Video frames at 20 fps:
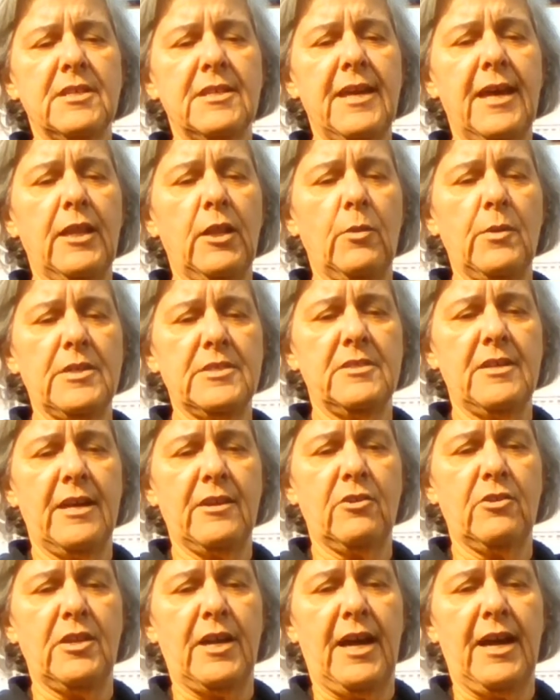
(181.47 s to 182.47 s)
yellow is not
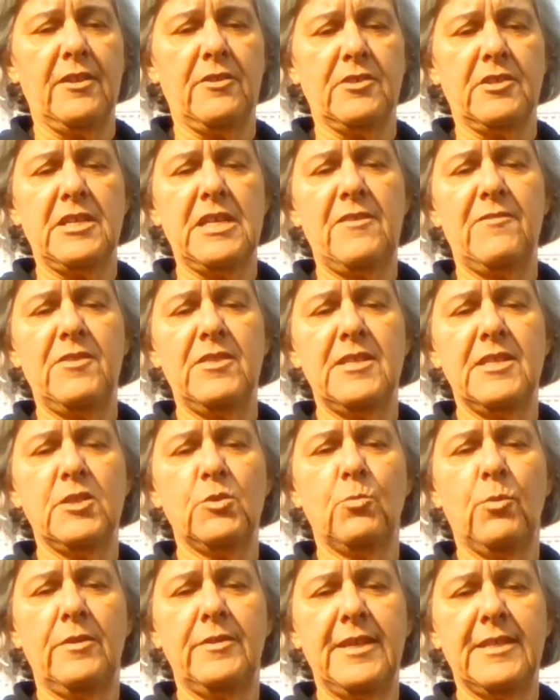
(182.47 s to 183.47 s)
good either. Even this
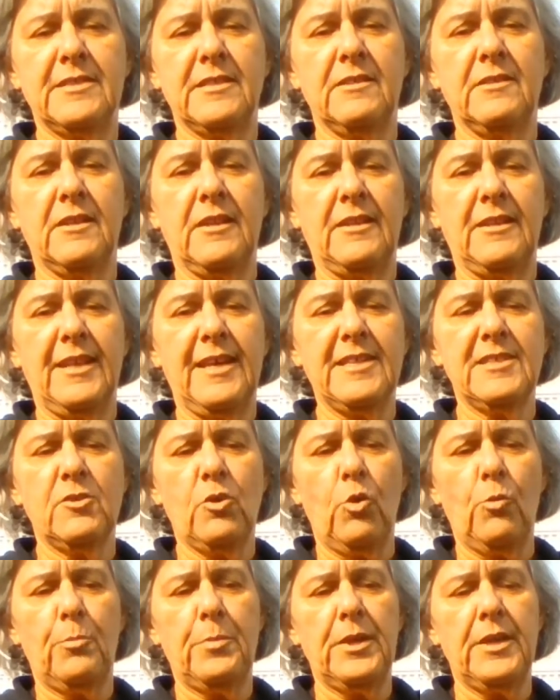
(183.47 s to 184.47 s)
one that's a little less
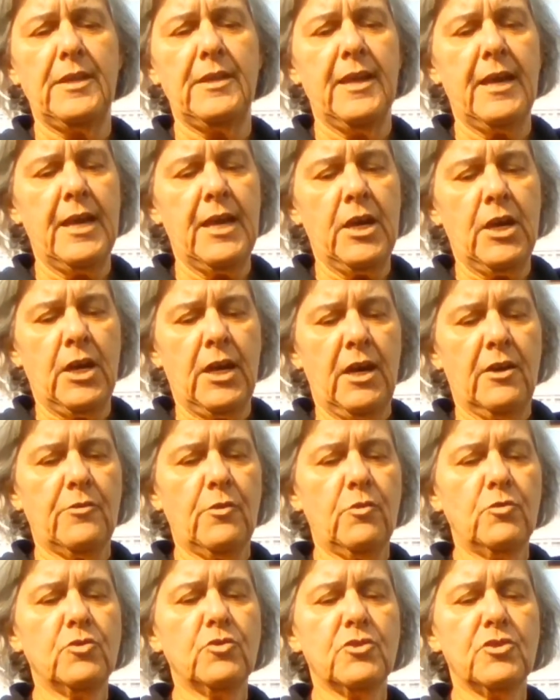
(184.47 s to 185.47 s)
open,
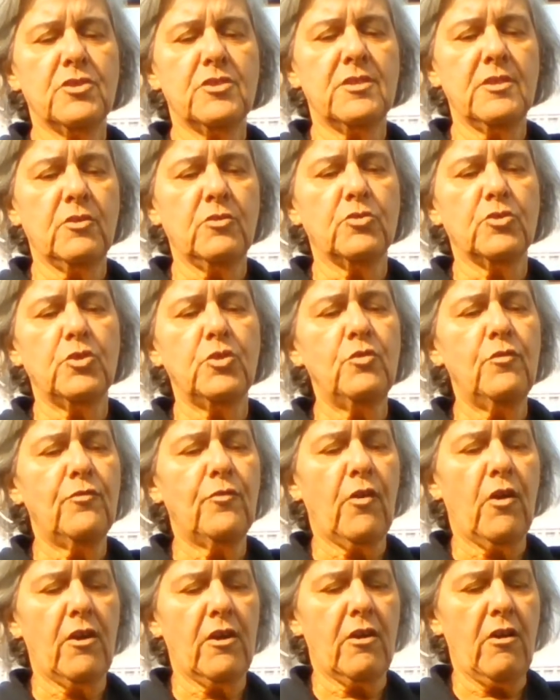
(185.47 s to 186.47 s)
those are still too
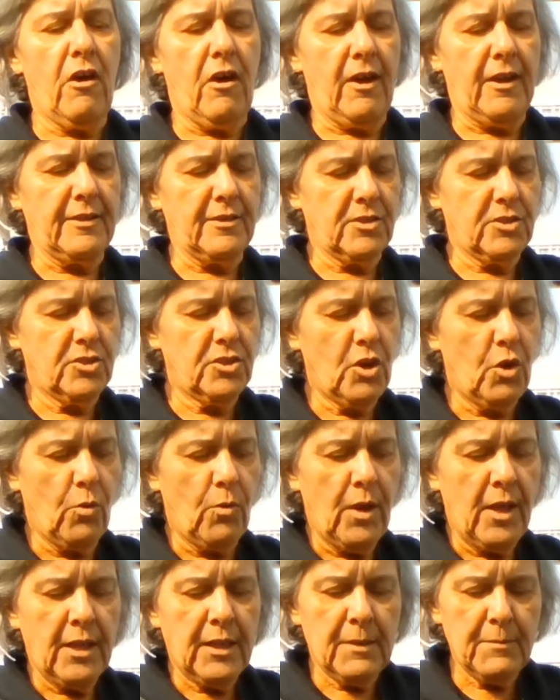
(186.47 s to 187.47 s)
far gone. So
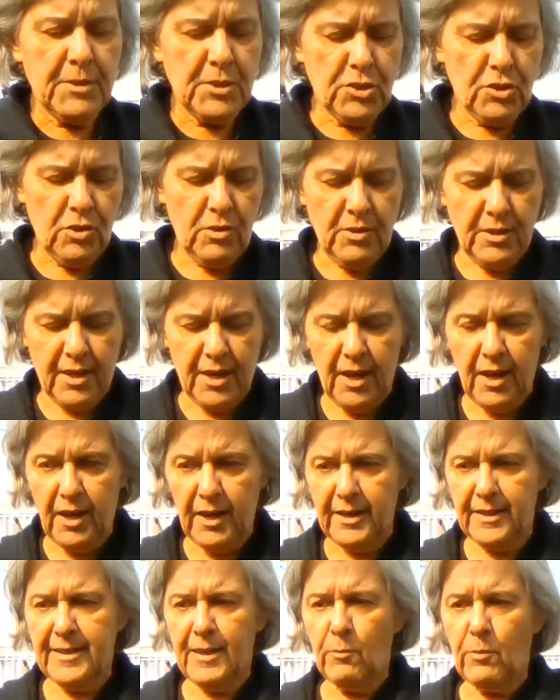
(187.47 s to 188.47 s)
let me show you the
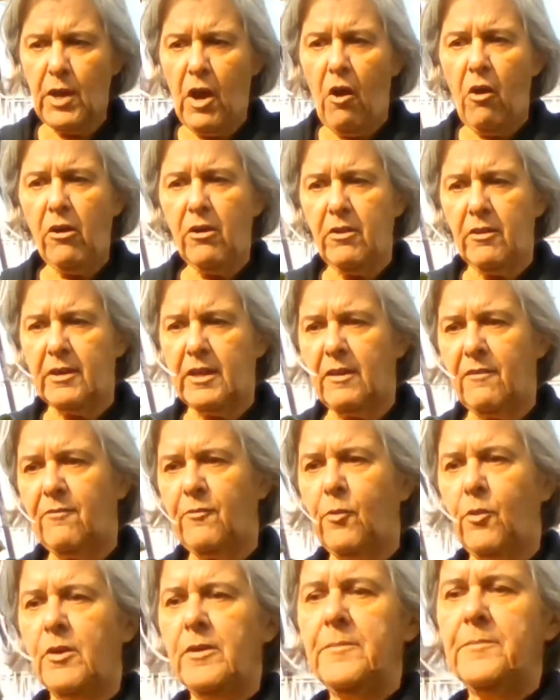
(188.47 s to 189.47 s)
kind that we are looking
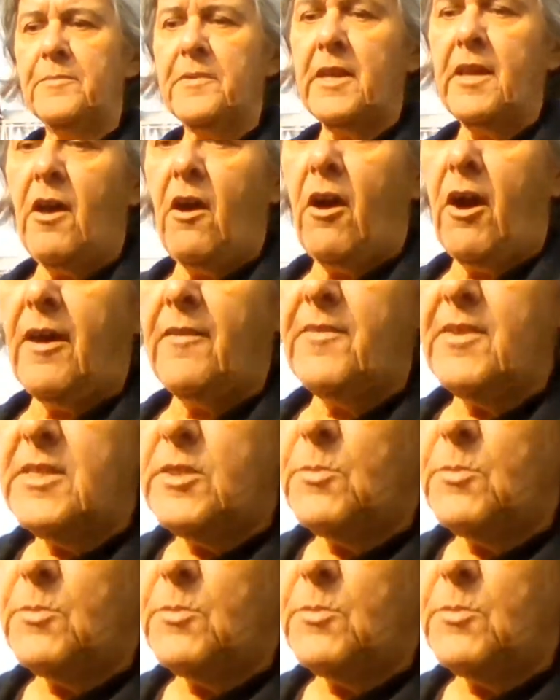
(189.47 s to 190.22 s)
for on this